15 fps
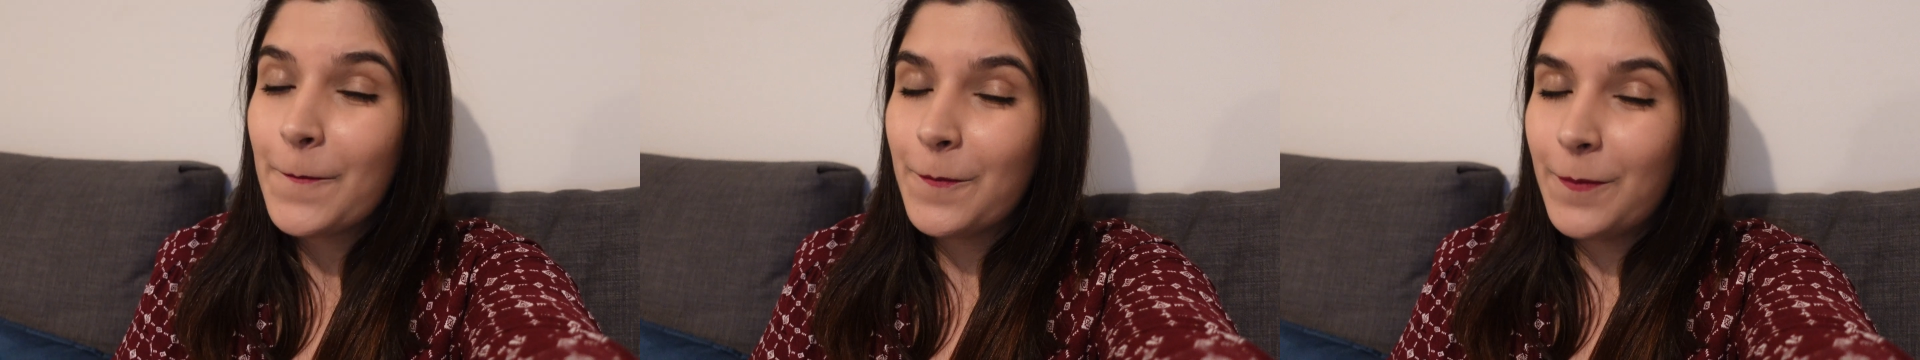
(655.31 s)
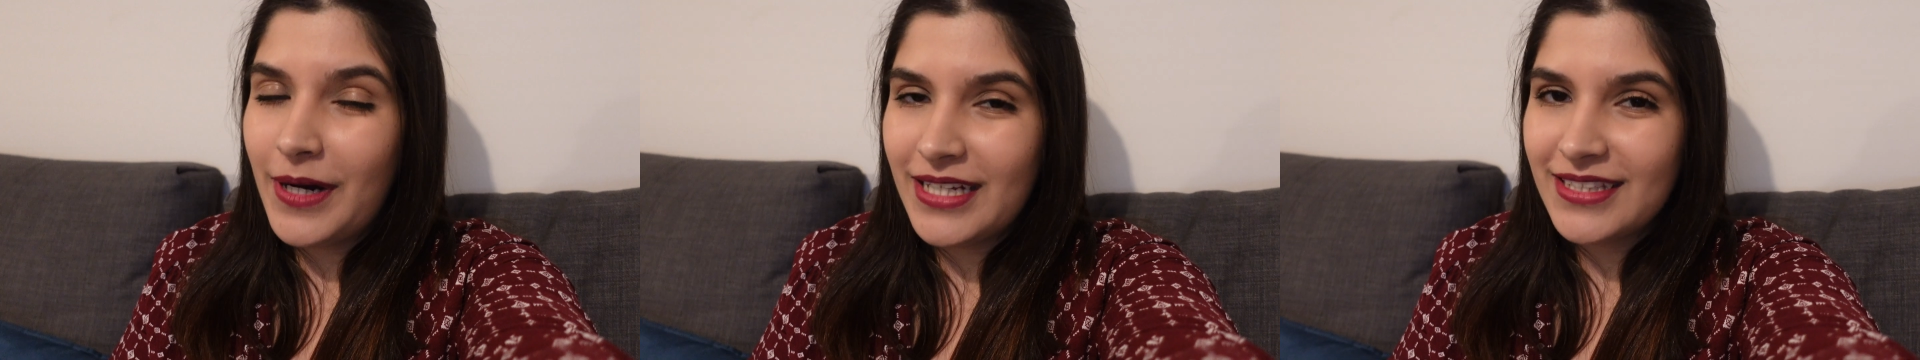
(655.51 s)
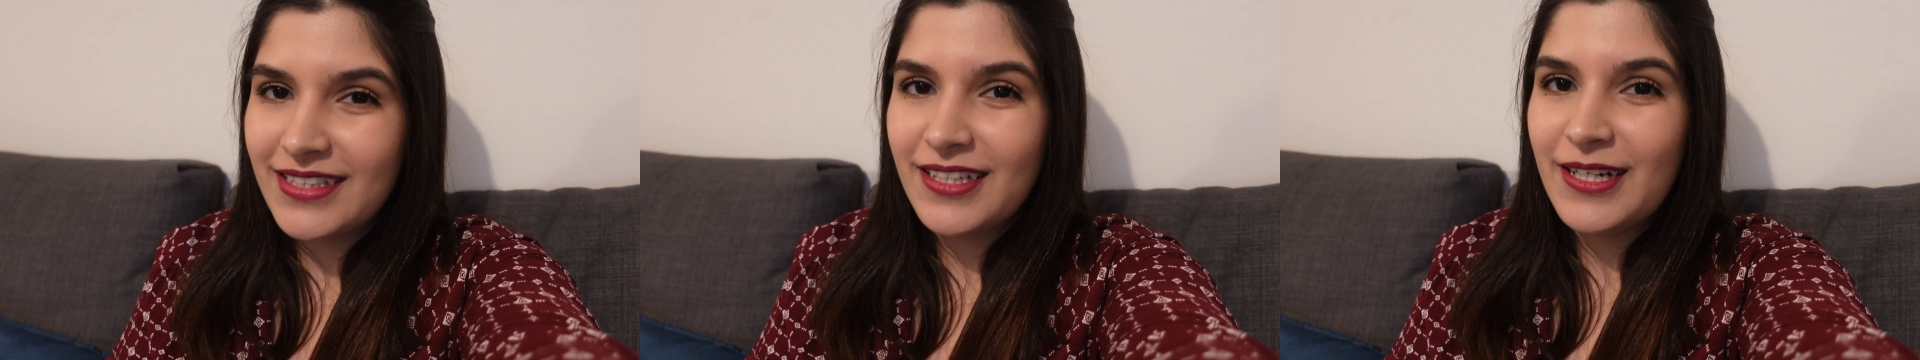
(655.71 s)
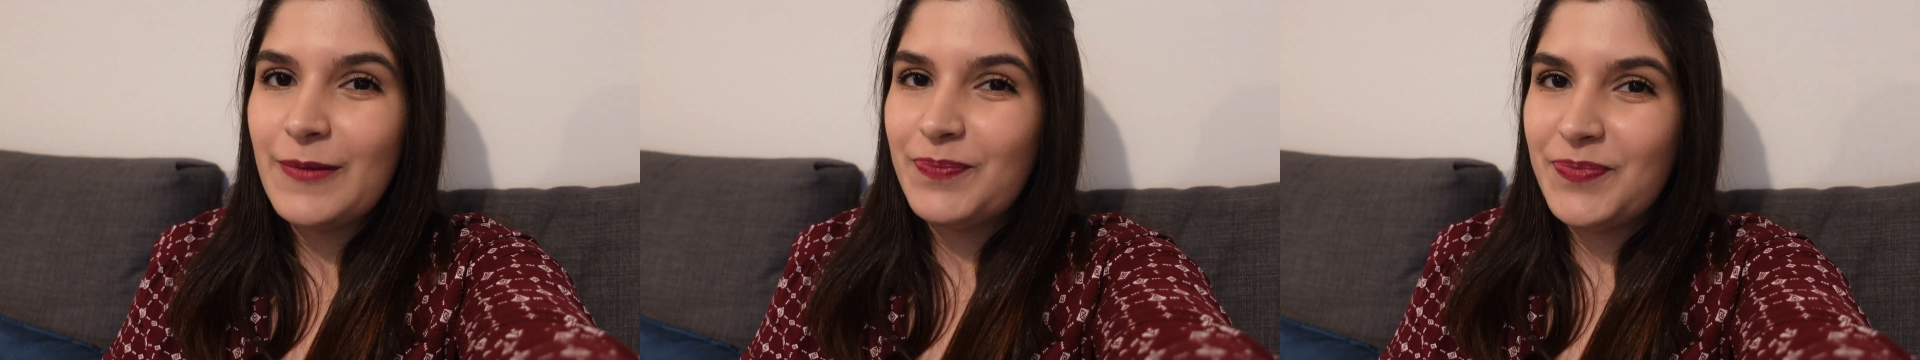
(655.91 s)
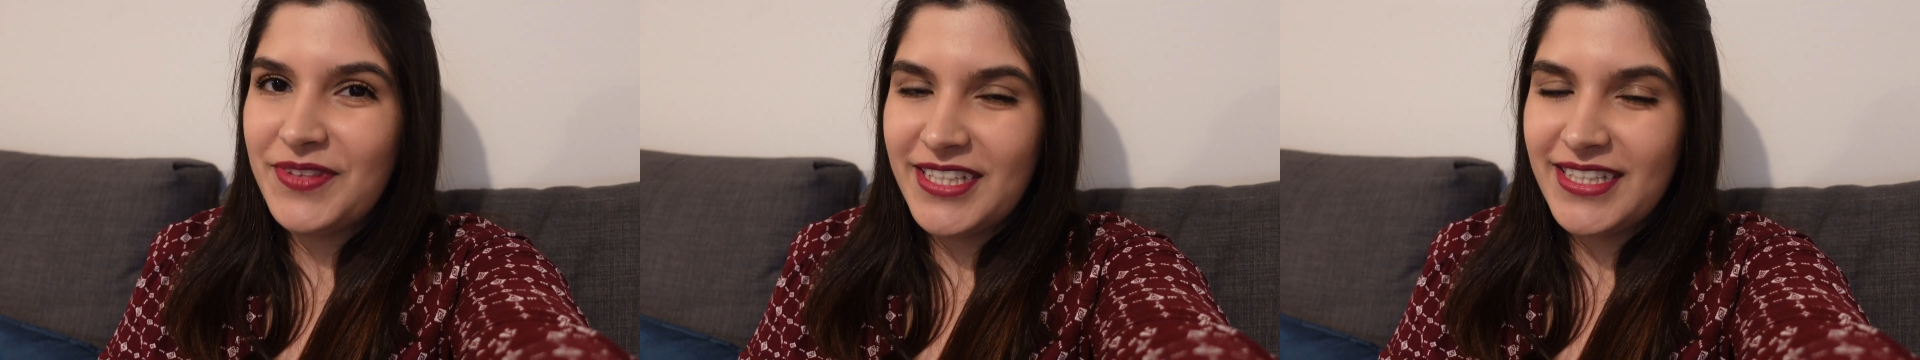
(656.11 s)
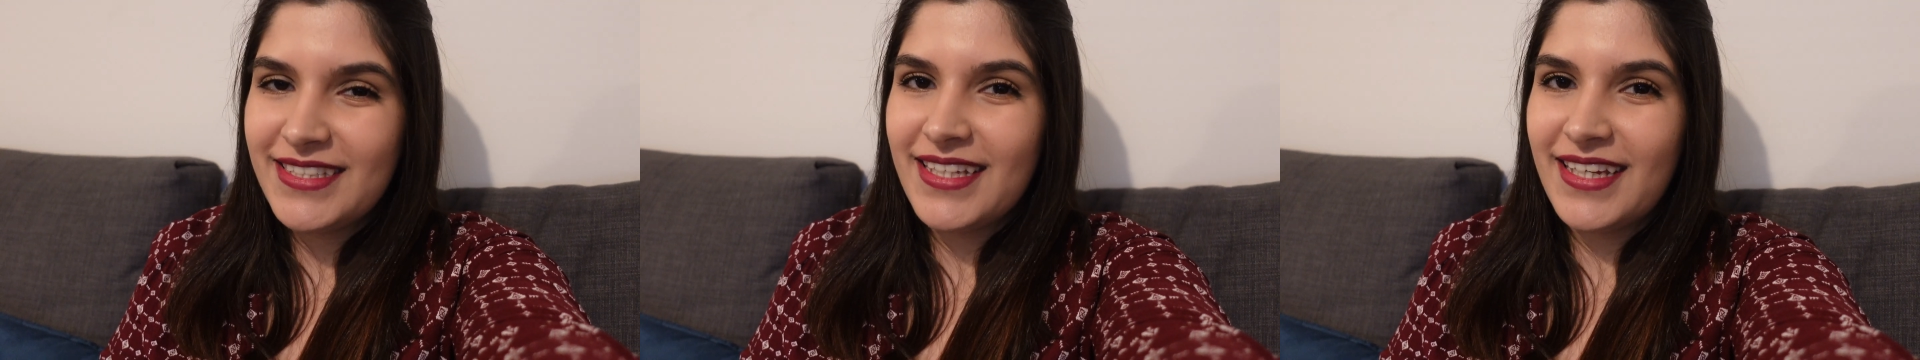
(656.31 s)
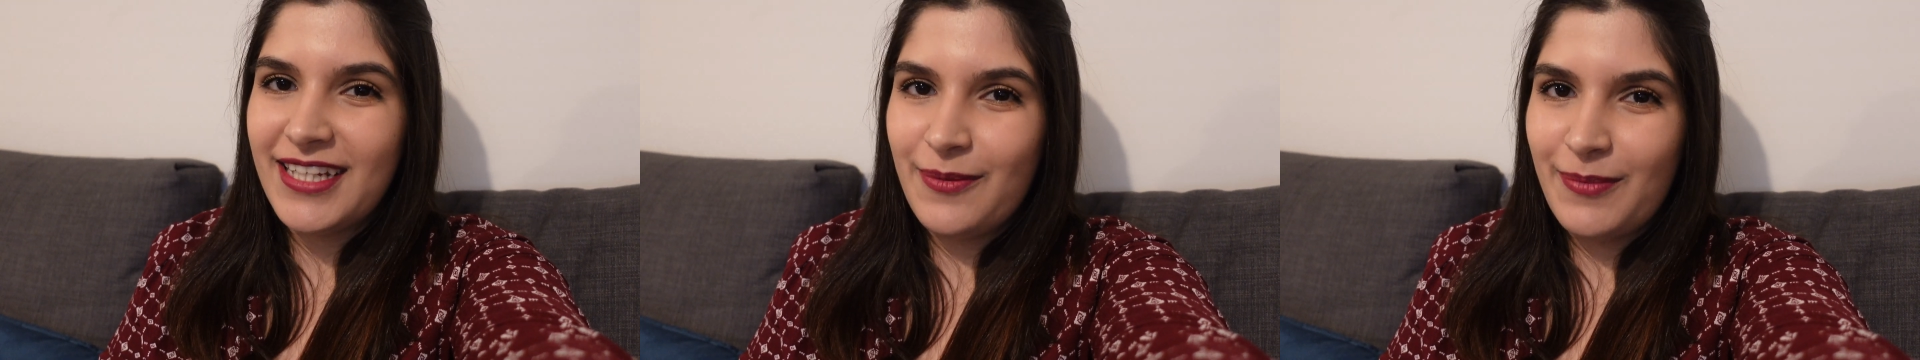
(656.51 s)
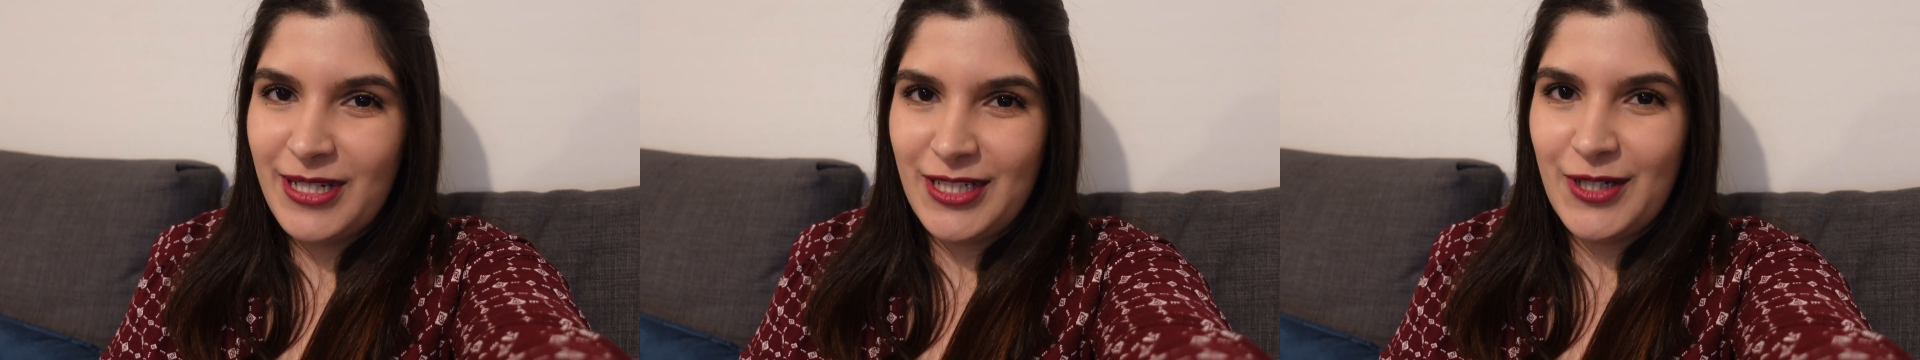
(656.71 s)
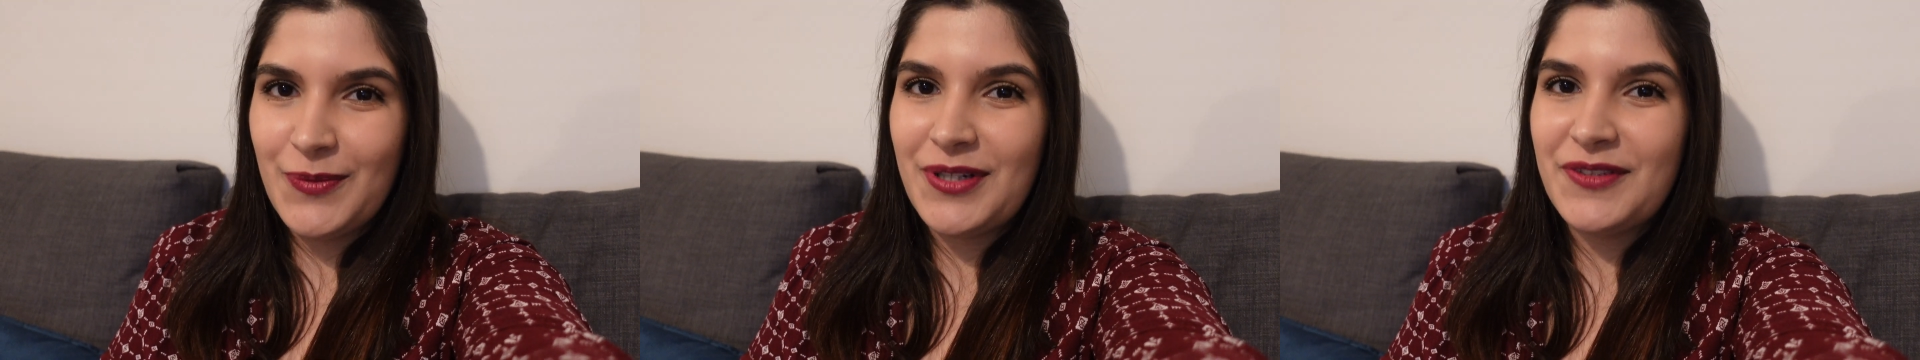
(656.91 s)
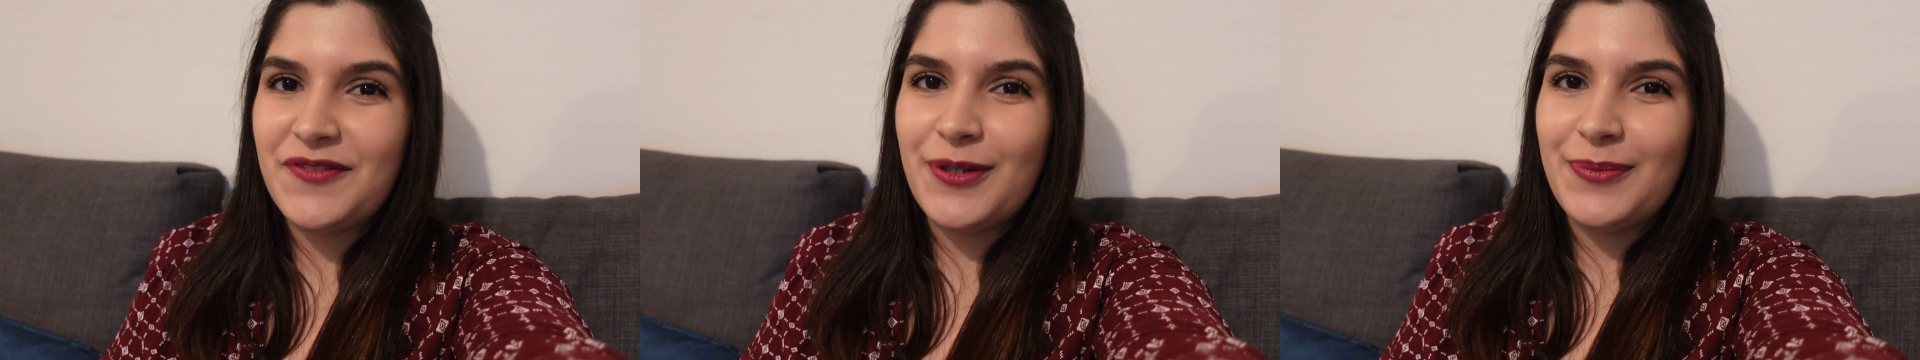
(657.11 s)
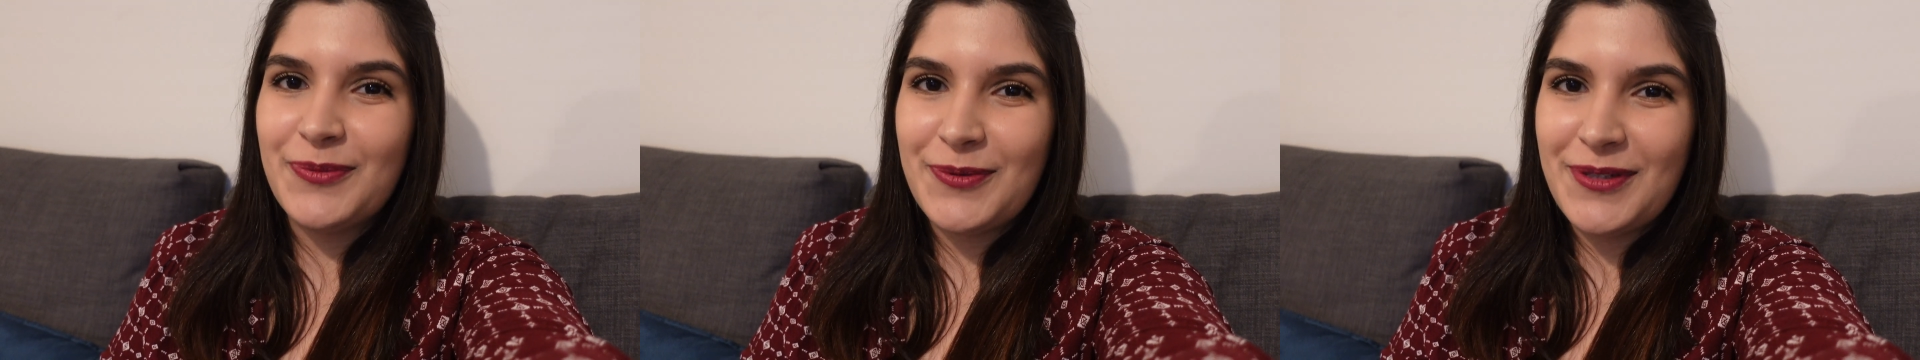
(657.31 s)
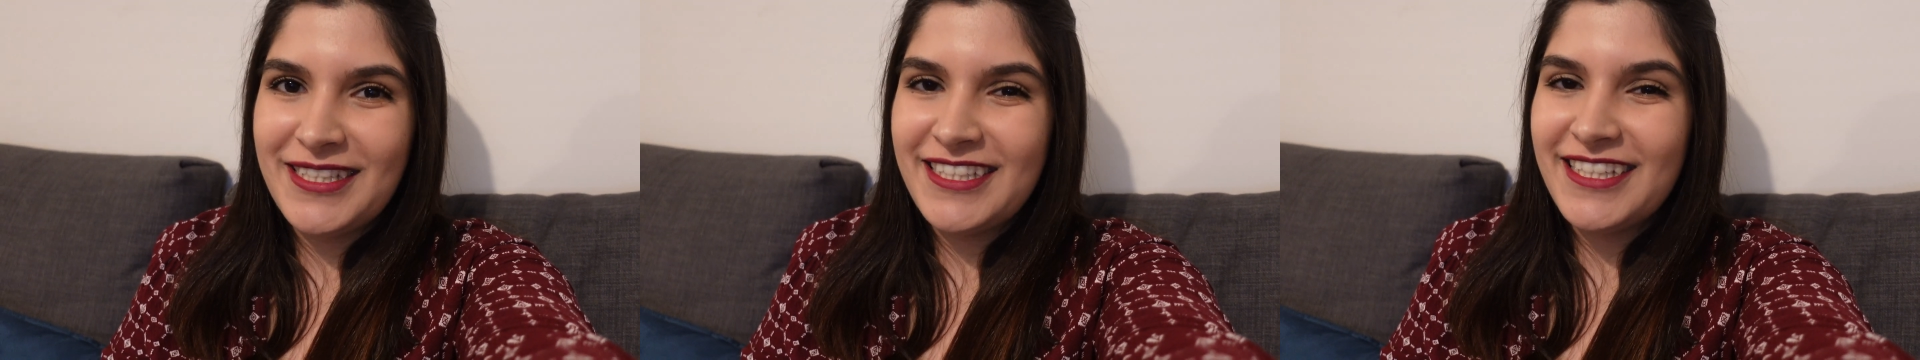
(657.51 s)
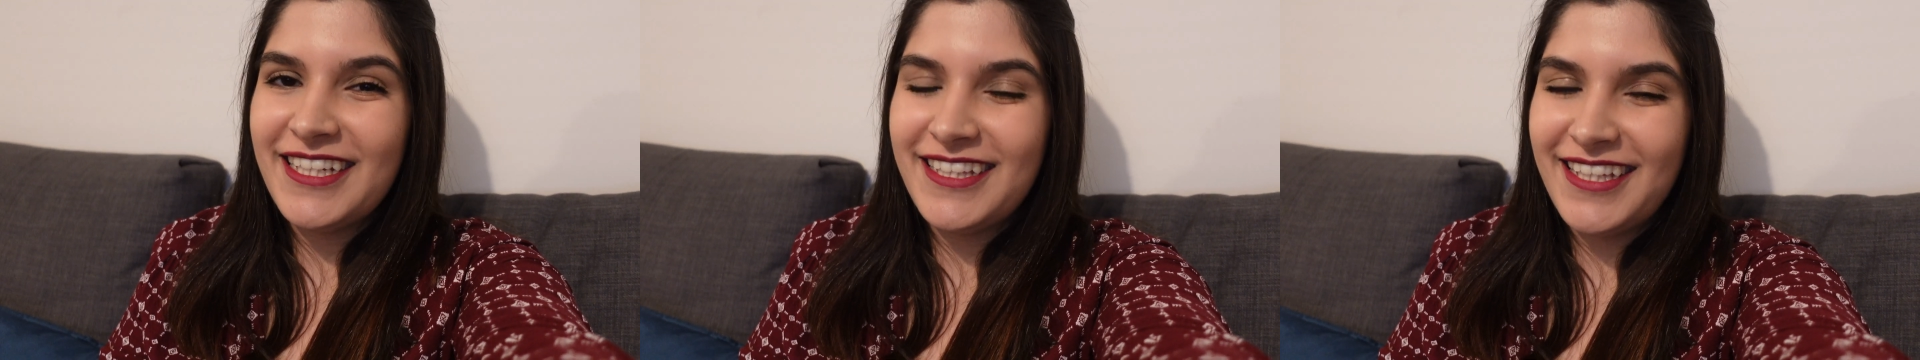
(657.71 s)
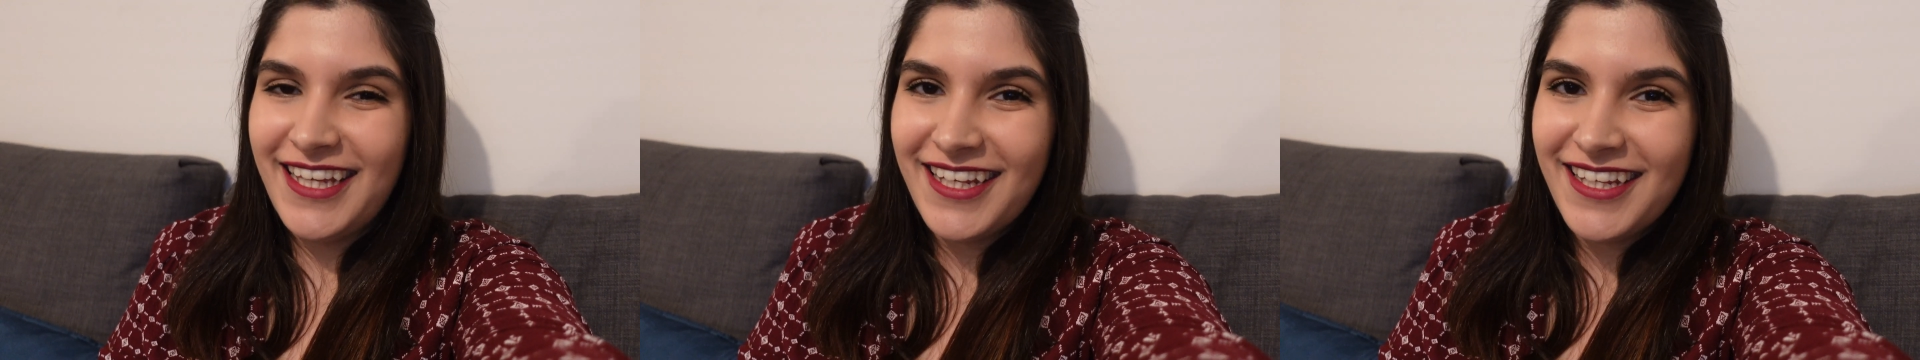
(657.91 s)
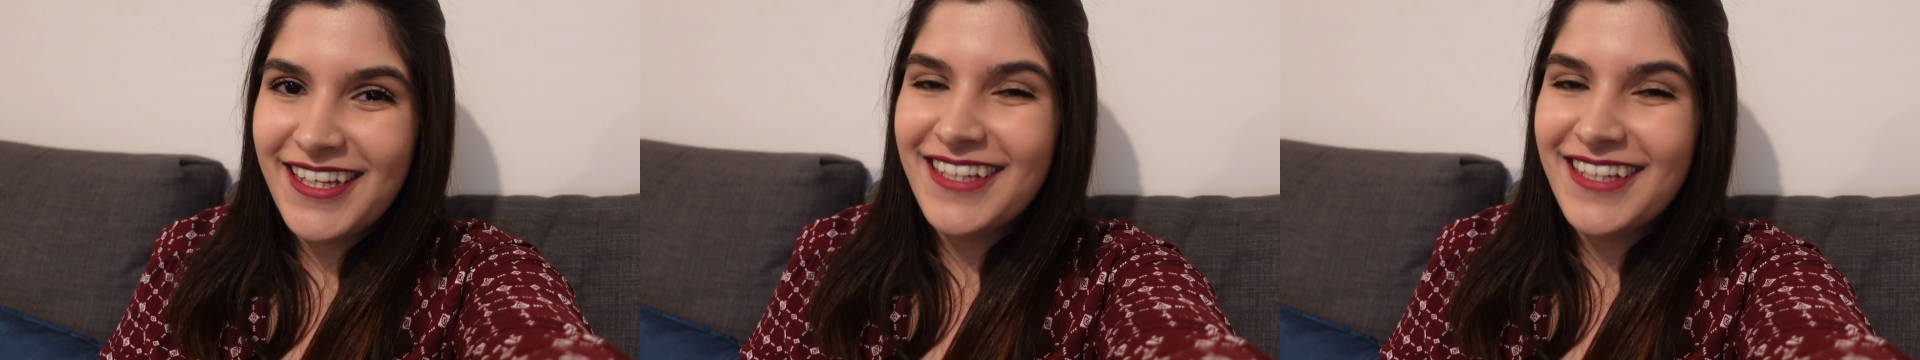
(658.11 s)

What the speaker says: But this animation one from 2018